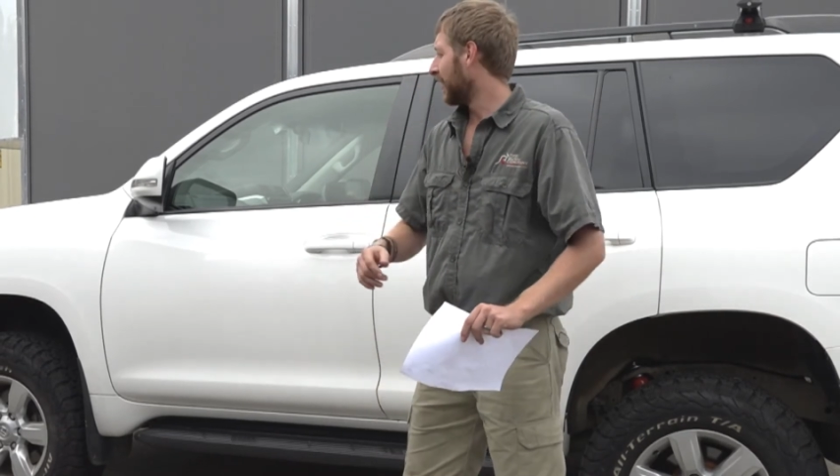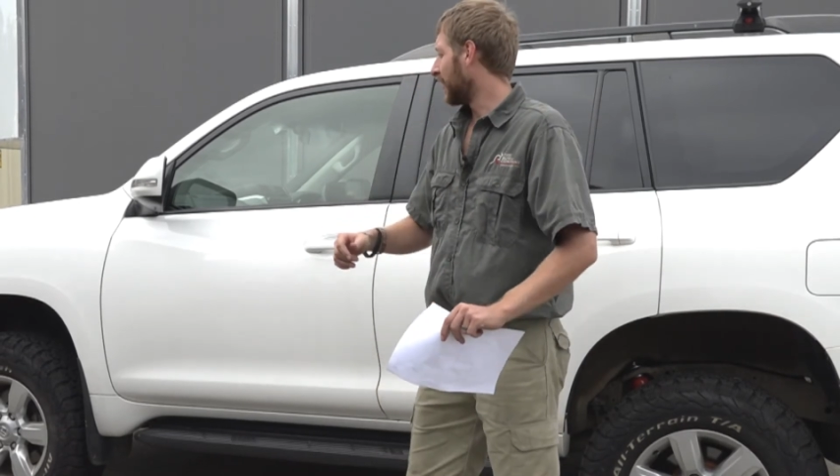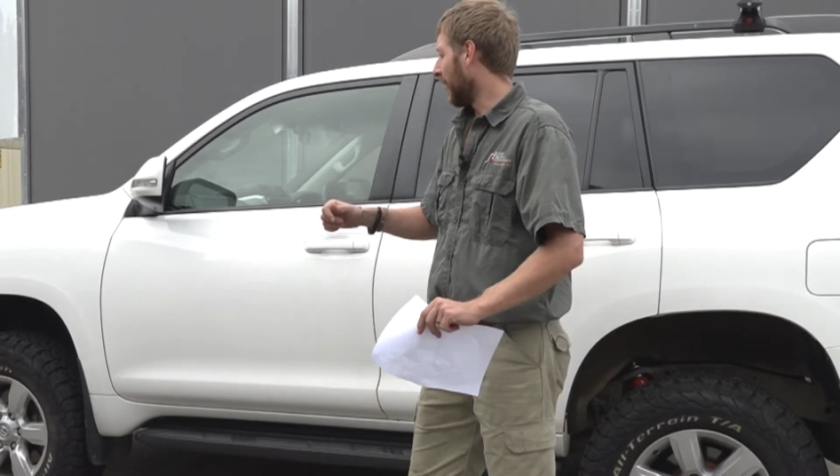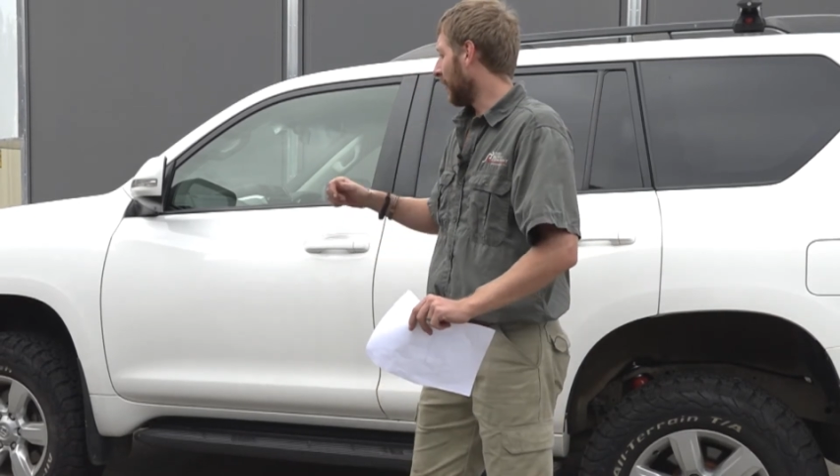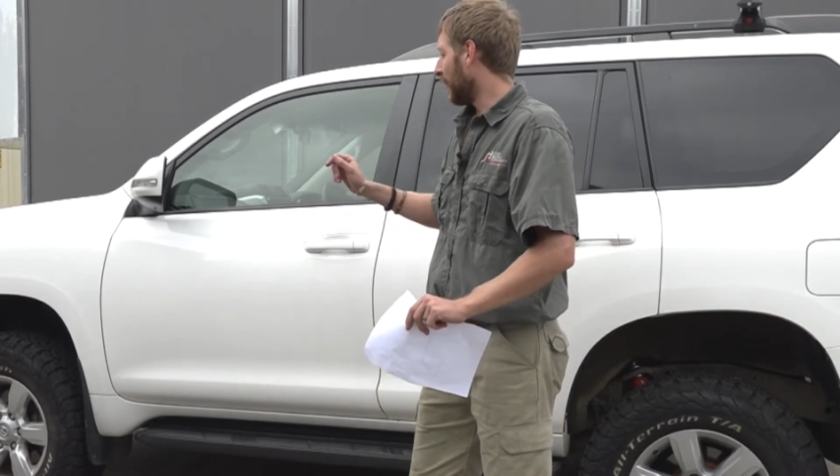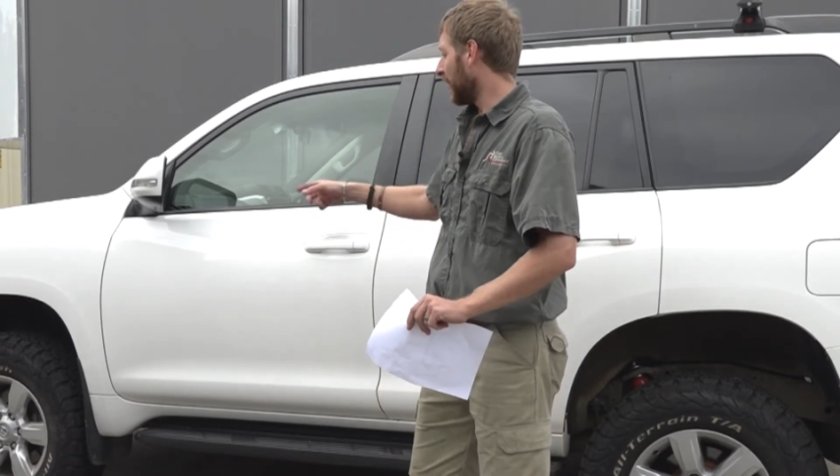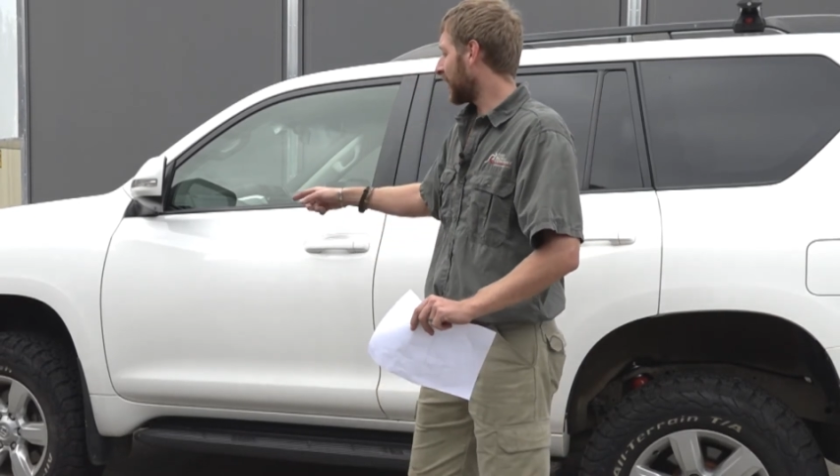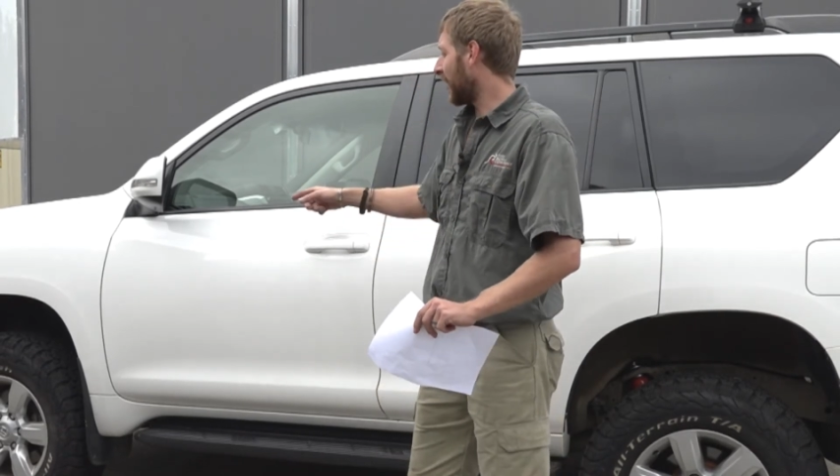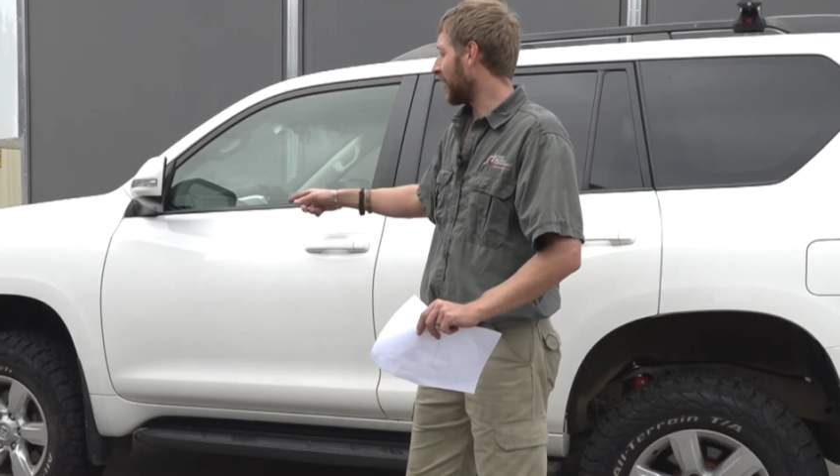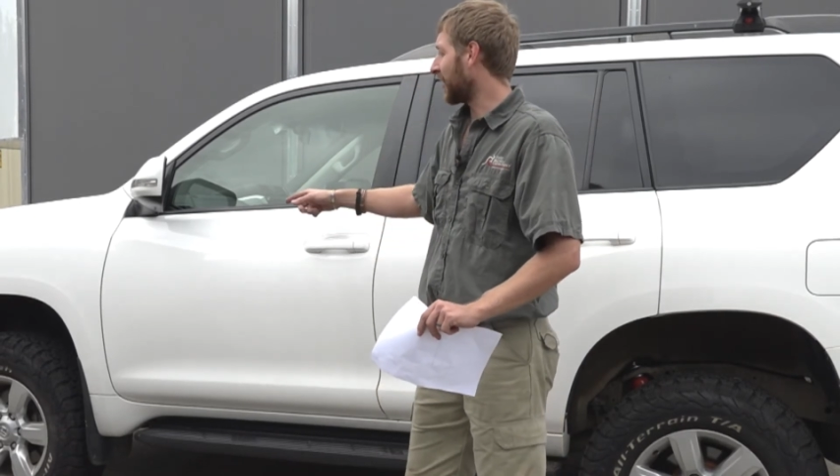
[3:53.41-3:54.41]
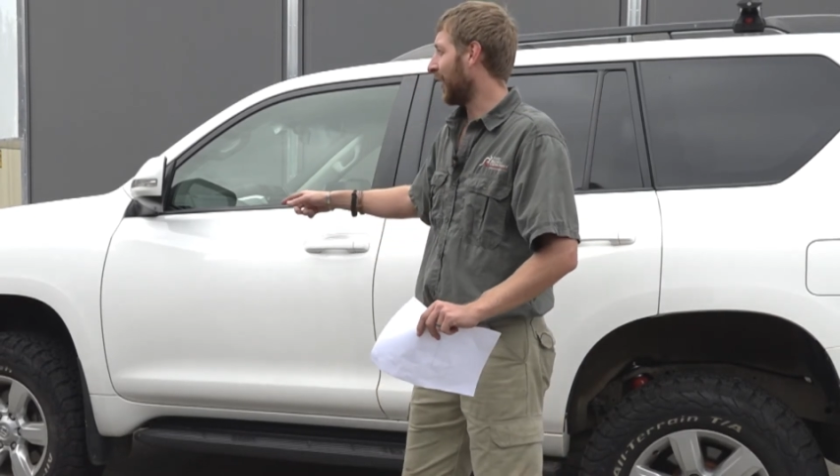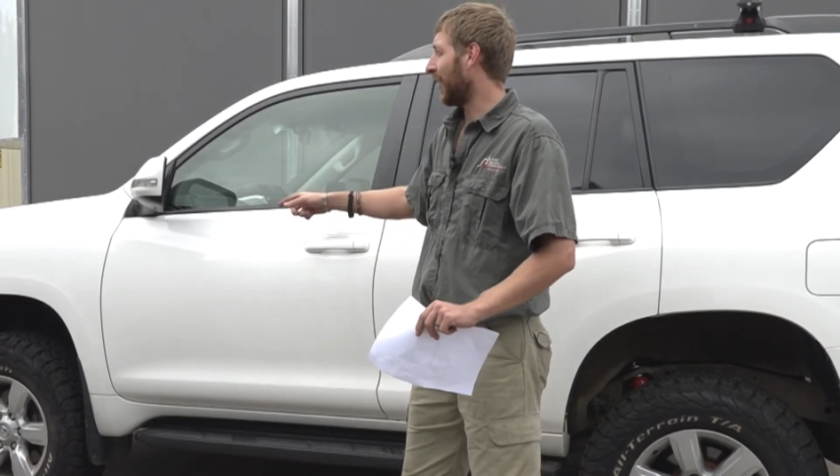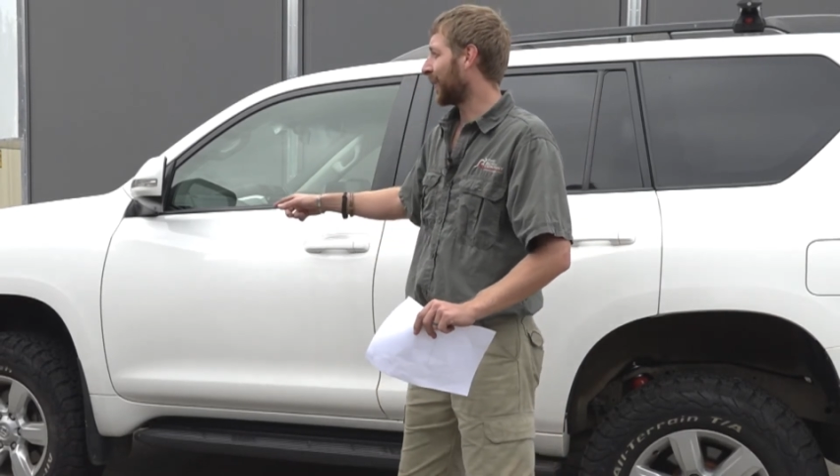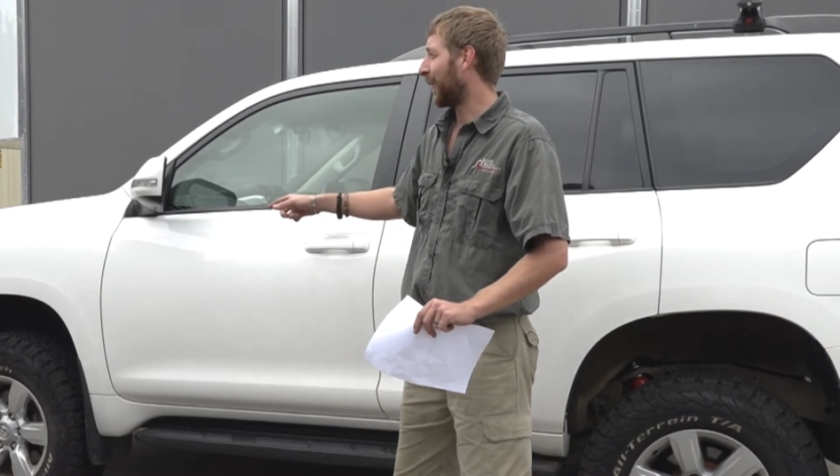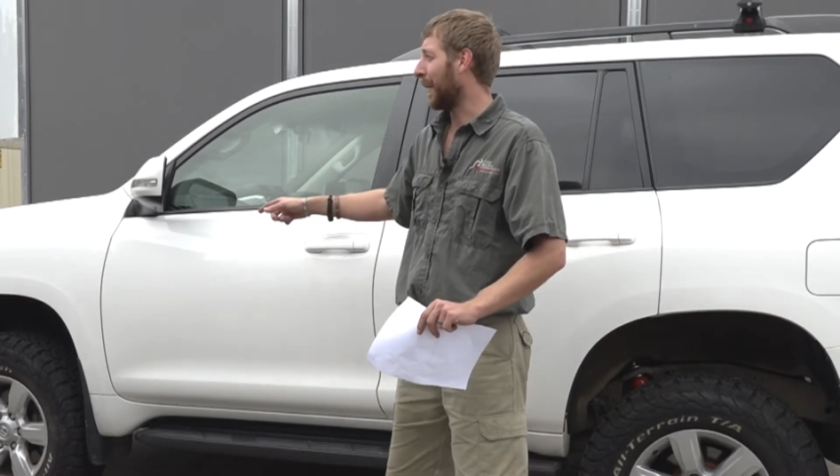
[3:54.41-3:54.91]
So this car is going to
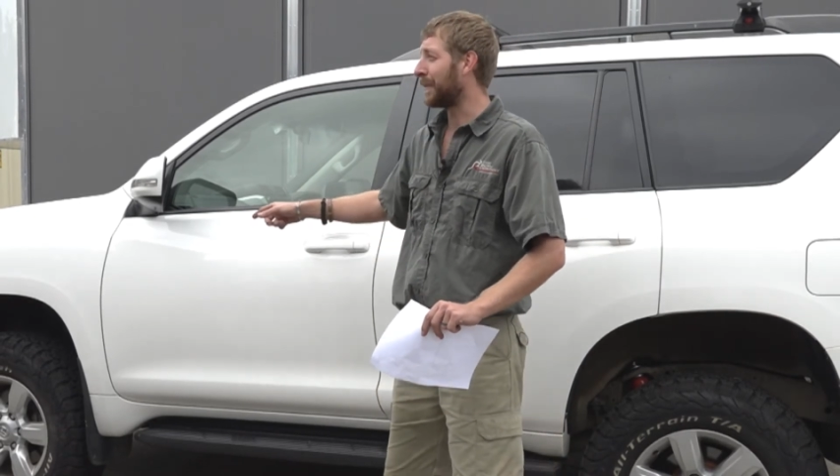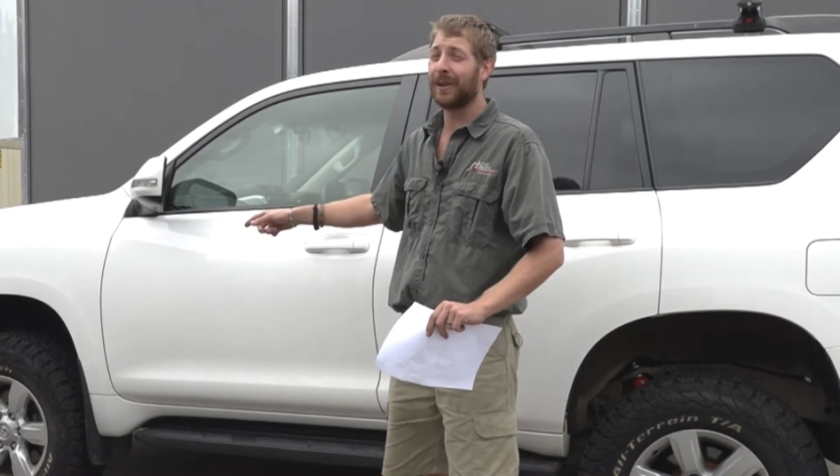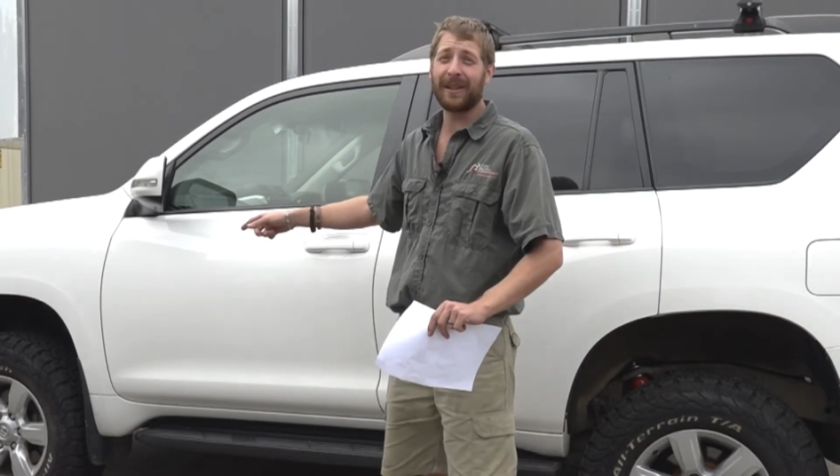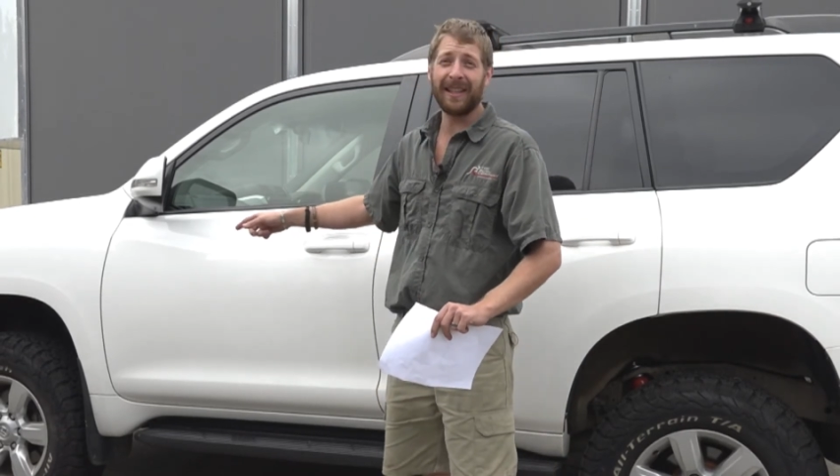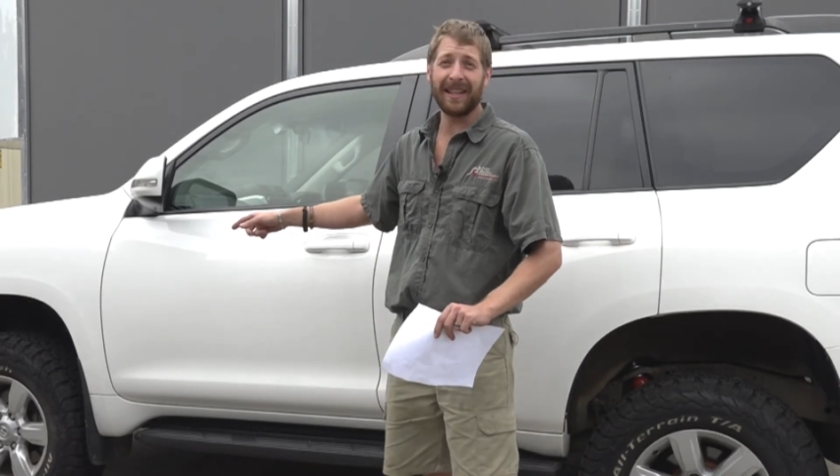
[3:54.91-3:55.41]
last for absolutely